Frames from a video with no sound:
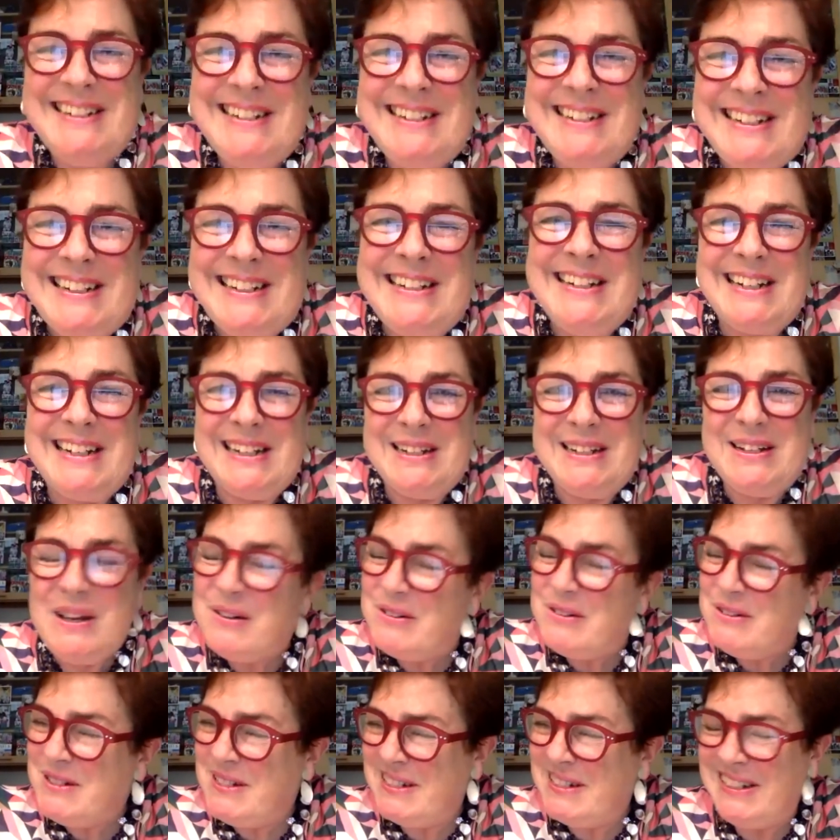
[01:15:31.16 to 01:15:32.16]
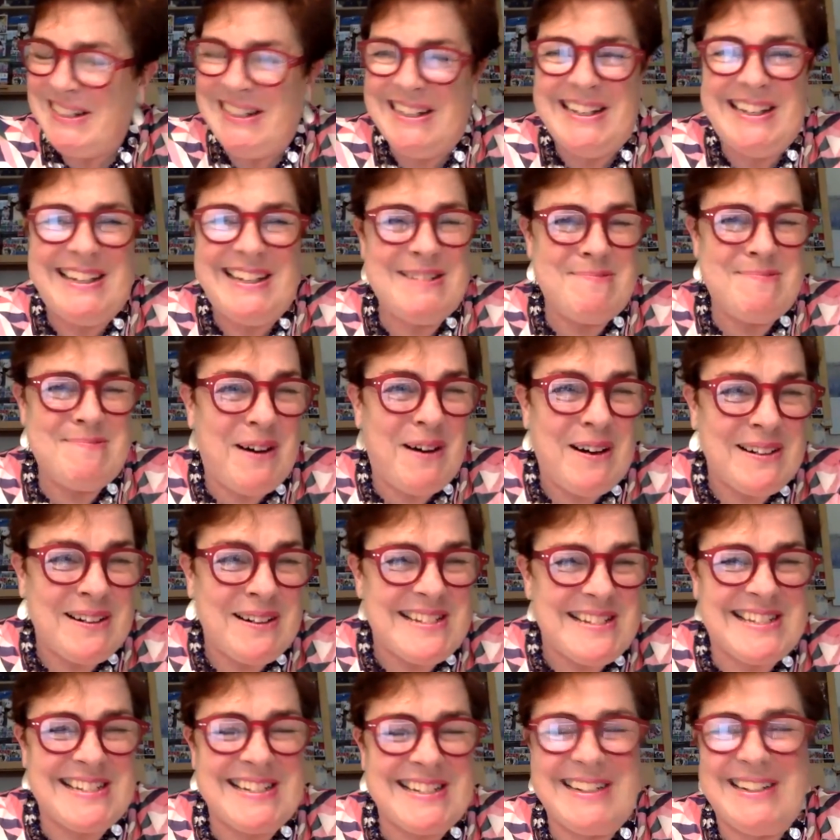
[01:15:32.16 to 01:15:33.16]
little note in the
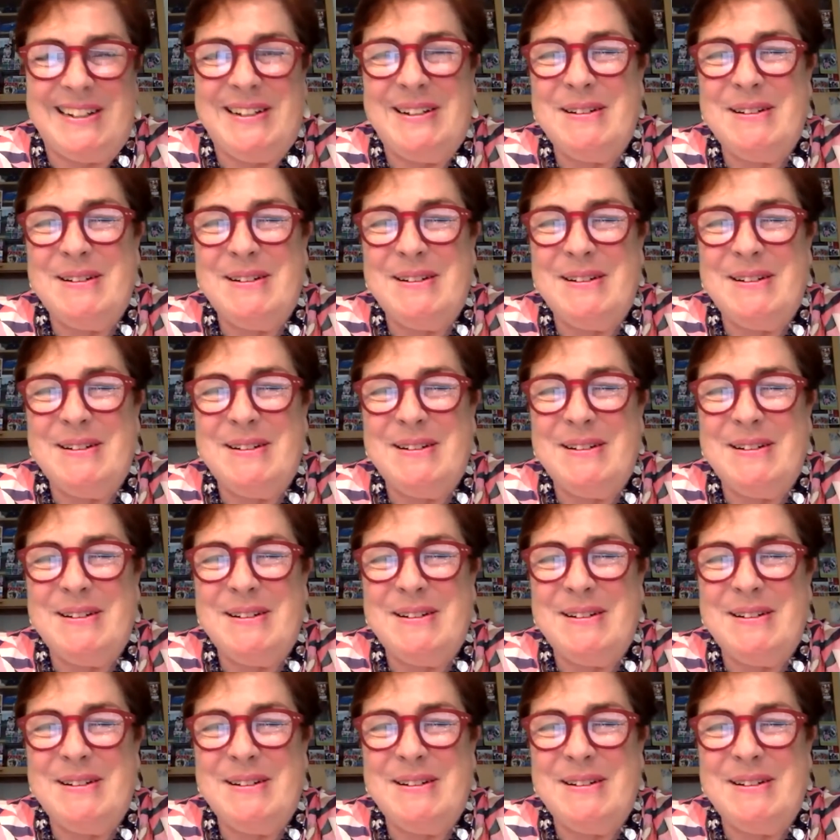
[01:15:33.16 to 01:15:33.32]
box.